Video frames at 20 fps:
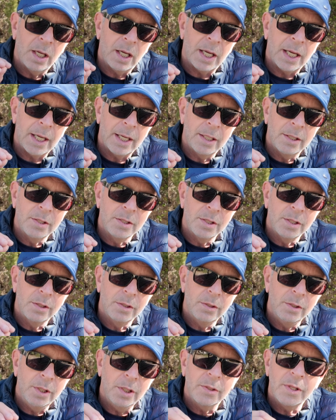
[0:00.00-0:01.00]
and
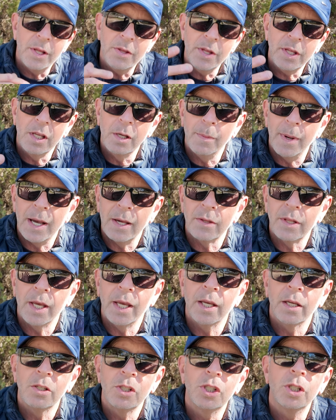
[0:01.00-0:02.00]
they think about
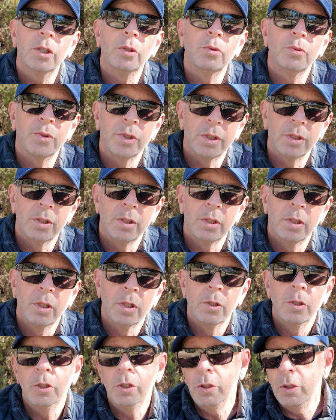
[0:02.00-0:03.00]
their children
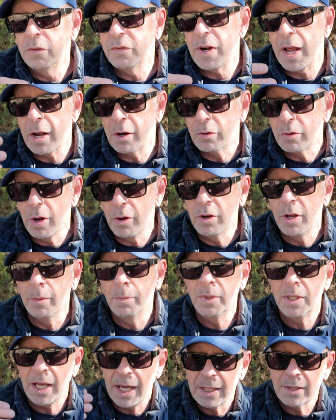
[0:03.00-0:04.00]
who have now grown
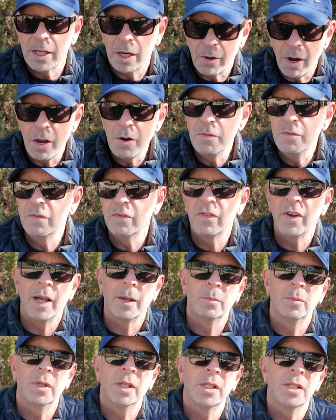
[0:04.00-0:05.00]
up and had their own
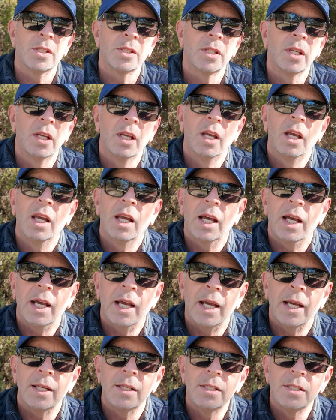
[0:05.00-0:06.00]
families,
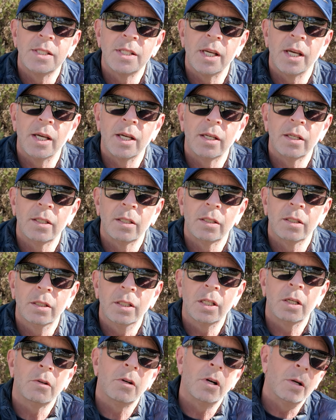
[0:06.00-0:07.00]
and
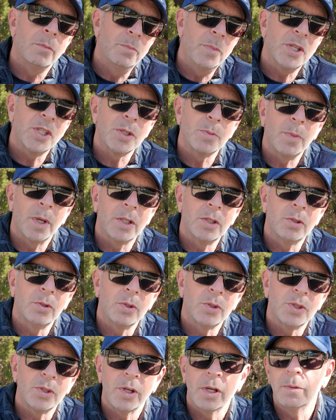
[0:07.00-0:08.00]
I'll miss my
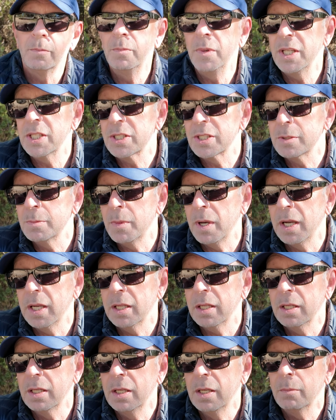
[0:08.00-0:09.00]
daughter, I'll miss my
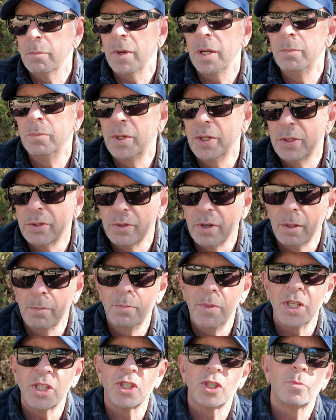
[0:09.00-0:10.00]
mother, I'll
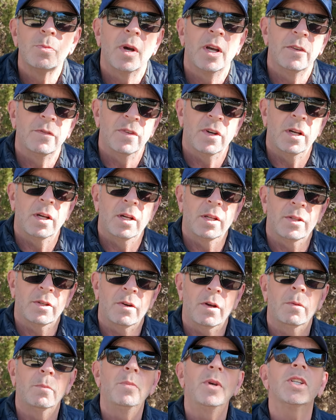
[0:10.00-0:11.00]
miss my father,
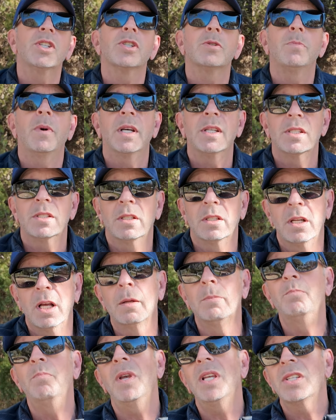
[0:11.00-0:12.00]
I'll miss my son, I'll
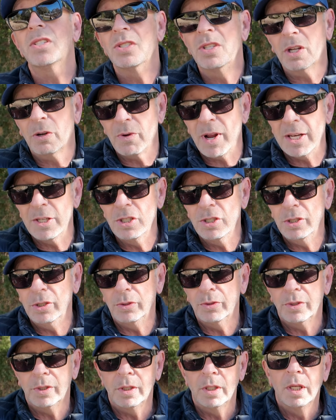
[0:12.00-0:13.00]
miss the
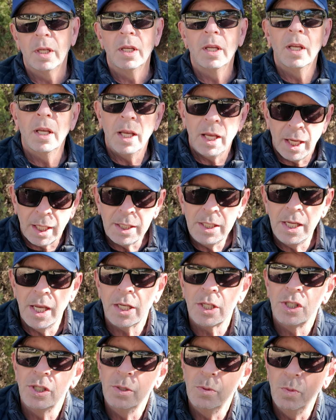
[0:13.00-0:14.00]
grandchildren. And
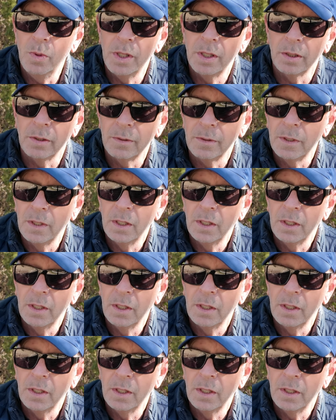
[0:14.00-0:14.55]
yes, you will.